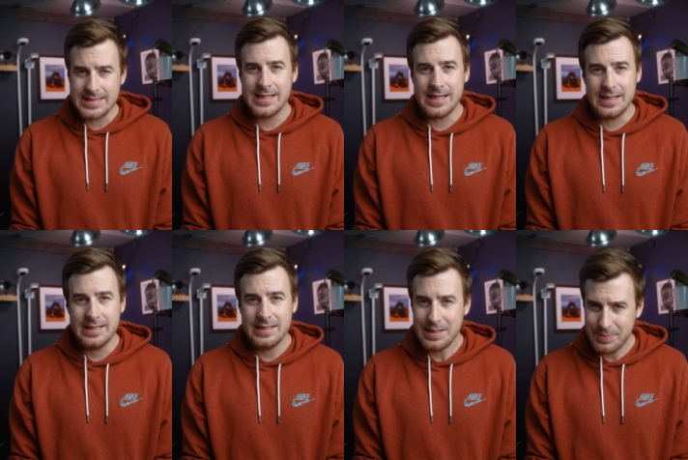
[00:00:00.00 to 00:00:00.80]
I said,
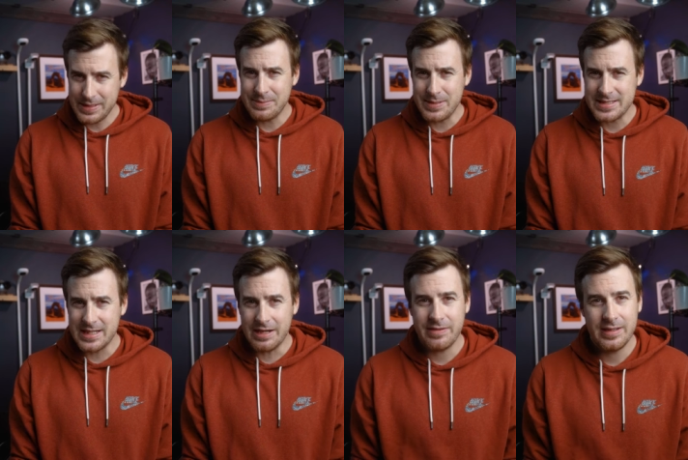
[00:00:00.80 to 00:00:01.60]
hippy dippy
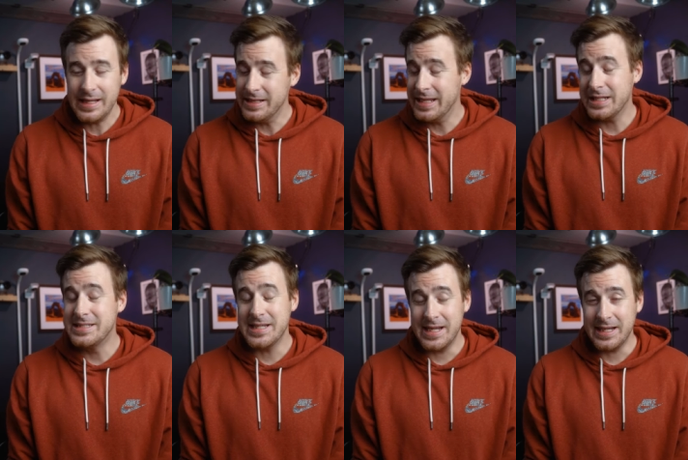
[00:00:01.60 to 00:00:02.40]
stuff. And
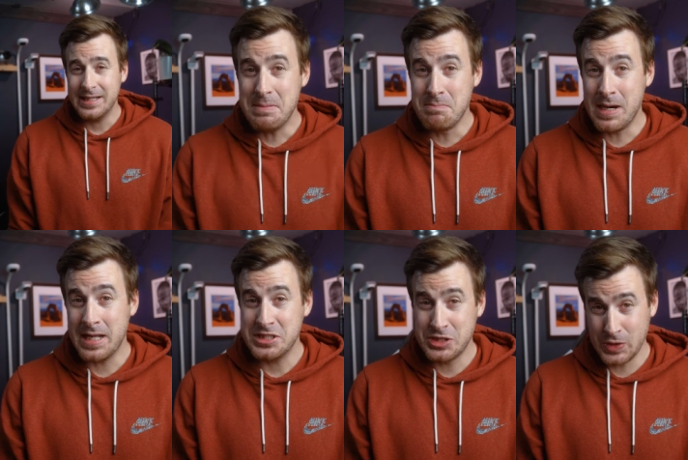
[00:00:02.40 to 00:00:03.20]
they'd say
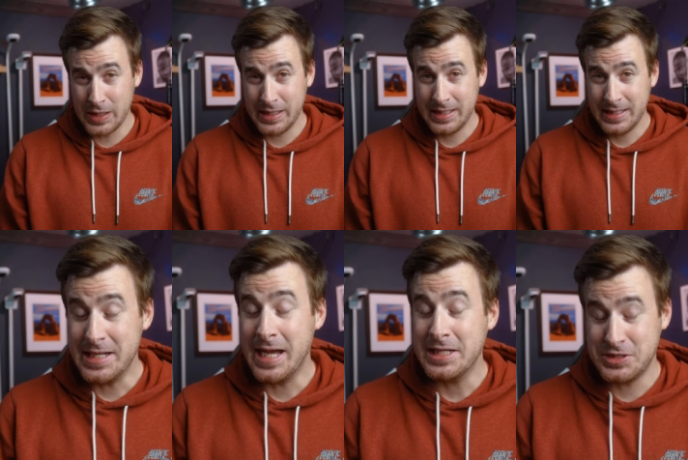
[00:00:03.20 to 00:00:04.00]
Montessori,
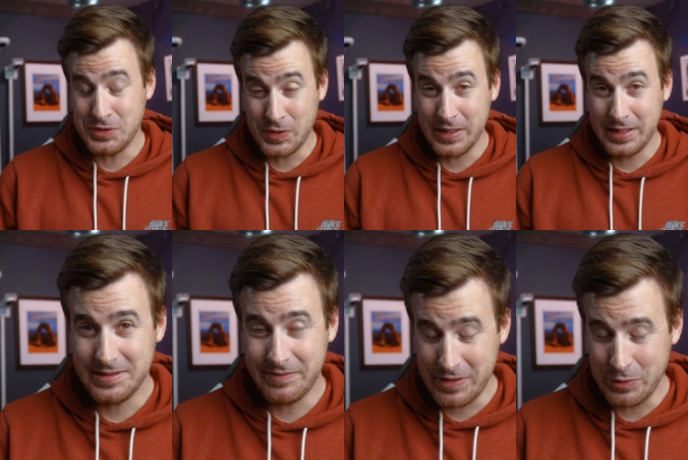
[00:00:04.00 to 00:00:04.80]
not
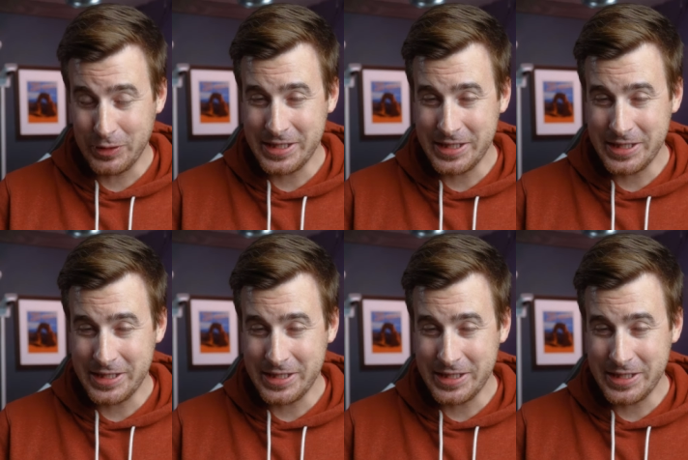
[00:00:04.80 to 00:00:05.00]
sorry, if they were